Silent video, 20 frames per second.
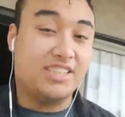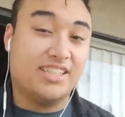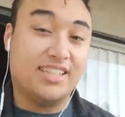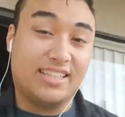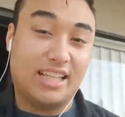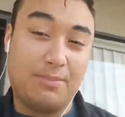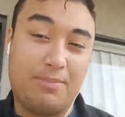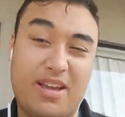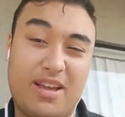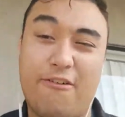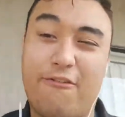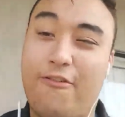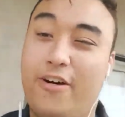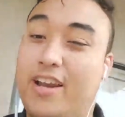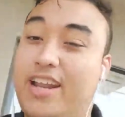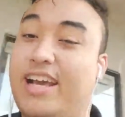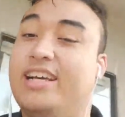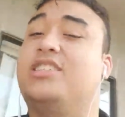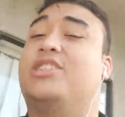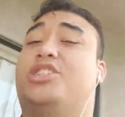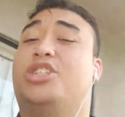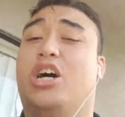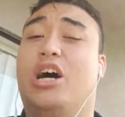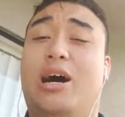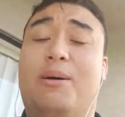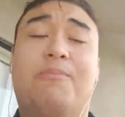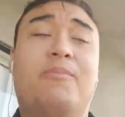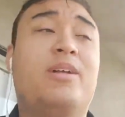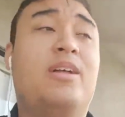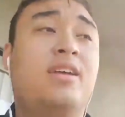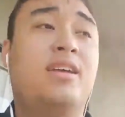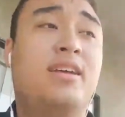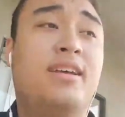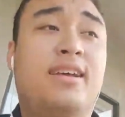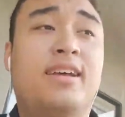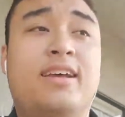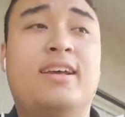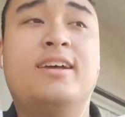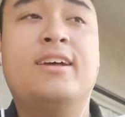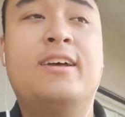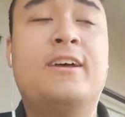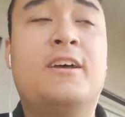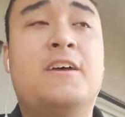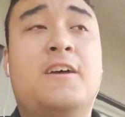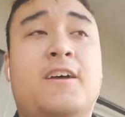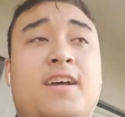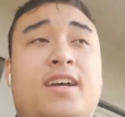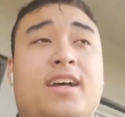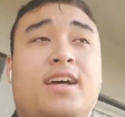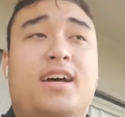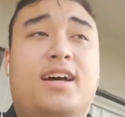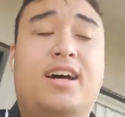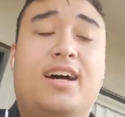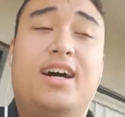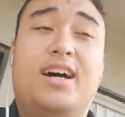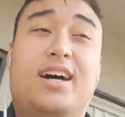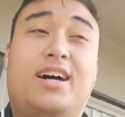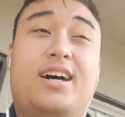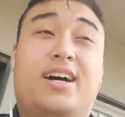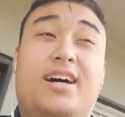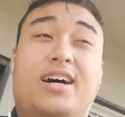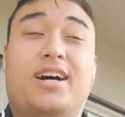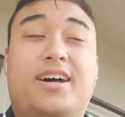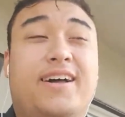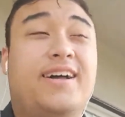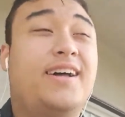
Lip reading: think that'd be a fun ass job. Uh,